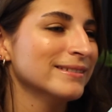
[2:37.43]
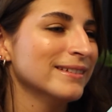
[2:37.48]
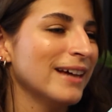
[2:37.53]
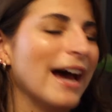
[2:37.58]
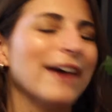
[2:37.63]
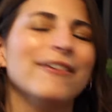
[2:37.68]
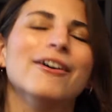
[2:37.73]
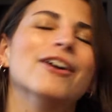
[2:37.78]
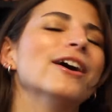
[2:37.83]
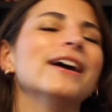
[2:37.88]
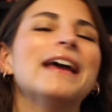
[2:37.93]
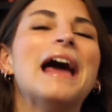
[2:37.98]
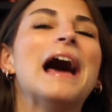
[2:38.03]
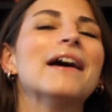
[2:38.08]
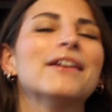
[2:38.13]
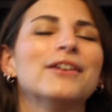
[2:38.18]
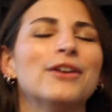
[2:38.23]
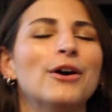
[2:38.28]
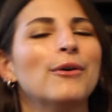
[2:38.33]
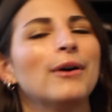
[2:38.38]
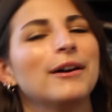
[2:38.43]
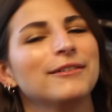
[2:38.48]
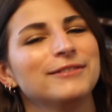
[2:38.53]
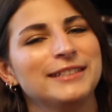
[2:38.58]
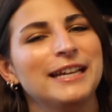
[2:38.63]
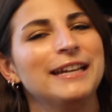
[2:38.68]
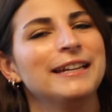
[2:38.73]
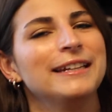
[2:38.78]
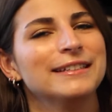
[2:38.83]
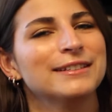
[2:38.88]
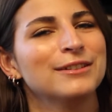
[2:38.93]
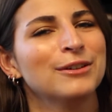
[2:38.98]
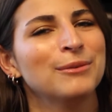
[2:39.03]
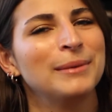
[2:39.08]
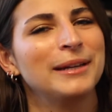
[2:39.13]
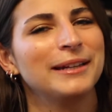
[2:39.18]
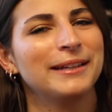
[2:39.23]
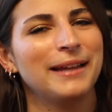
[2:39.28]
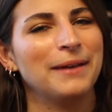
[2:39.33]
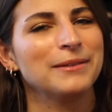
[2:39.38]
I know I've said it so
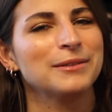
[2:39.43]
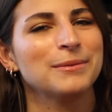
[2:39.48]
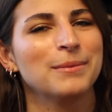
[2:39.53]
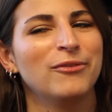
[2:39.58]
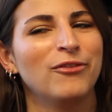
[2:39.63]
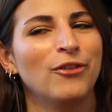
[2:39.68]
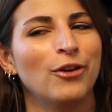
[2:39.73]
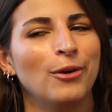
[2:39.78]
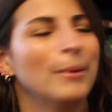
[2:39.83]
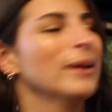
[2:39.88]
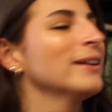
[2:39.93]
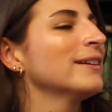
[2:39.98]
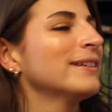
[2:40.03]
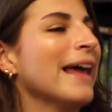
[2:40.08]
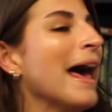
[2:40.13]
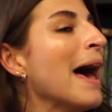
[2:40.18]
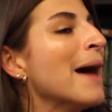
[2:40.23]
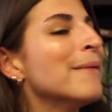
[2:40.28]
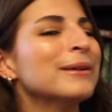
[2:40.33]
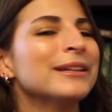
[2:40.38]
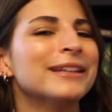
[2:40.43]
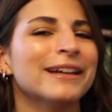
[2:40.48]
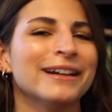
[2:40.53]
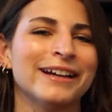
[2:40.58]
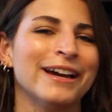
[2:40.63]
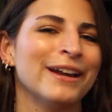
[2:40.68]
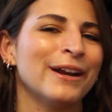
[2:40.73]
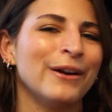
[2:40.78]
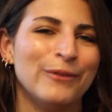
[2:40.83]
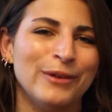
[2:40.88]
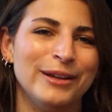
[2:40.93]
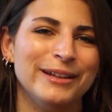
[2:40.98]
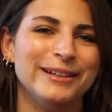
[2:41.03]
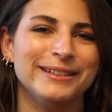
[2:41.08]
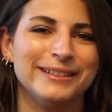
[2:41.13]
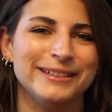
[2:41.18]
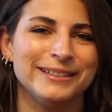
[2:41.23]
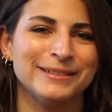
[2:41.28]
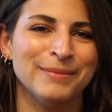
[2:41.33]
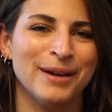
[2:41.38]
many times before, but damn it, I'm gonna read
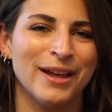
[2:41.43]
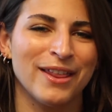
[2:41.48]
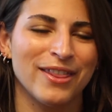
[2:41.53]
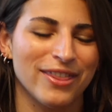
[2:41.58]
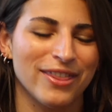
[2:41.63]
it this month.